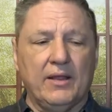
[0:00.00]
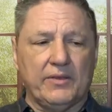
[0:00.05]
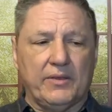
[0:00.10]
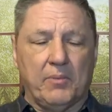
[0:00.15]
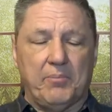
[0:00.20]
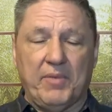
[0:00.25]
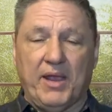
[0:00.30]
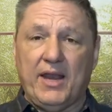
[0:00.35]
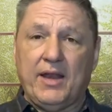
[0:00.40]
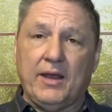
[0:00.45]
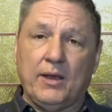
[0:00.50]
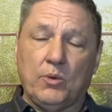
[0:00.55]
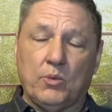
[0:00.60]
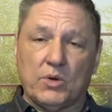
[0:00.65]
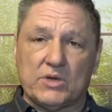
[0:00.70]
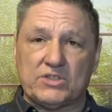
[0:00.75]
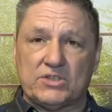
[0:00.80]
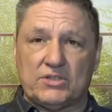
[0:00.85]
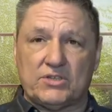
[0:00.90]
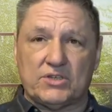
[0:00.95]
The meeting
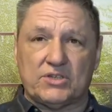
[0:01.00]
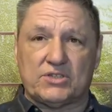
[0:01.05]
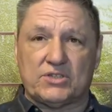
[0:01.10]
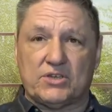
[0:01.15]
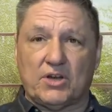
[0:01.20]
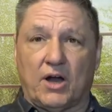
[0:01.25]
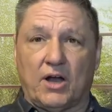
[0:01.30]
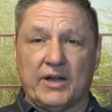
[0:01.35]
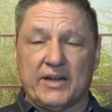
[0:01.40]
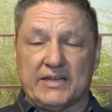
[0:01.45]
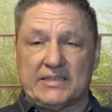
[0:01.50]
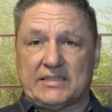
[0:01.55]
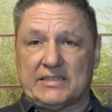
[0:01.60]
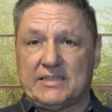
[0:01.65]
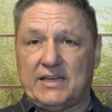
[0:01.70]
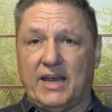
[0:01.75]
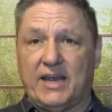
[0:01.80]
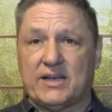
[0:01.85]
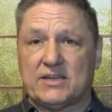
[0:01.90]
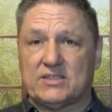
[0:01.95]
was to start at
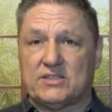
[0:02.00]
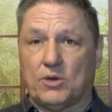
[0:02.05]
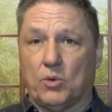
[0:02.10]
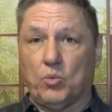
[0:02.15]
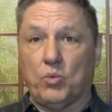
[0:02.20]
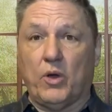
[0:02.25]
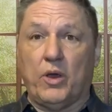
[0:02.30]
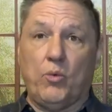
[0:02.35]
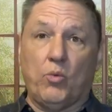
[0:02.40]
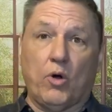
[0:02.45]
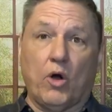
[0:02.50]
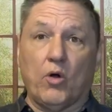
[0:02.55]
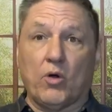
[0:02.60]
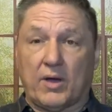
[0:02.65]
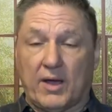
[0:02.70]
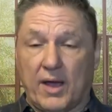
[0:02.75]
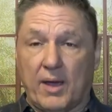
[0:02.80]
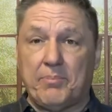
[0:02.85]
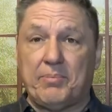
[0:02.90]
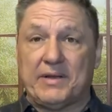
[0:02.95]
six, and we
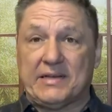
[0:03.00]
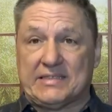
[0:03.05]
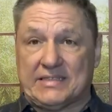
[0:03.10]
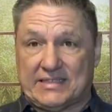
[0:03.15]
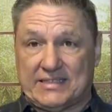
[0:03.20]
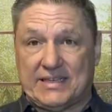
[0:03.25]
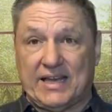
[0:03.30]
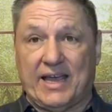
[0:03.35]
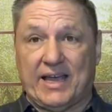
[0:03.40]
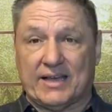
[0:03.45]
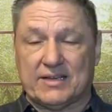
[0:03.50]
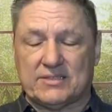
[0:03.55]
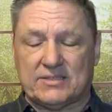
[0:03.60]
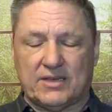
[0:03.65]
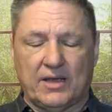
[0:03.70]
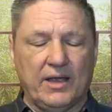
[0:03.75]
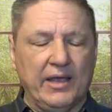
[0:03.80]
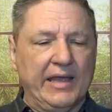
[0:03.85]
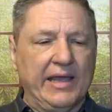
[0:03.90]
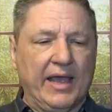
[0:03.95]
woke up at six.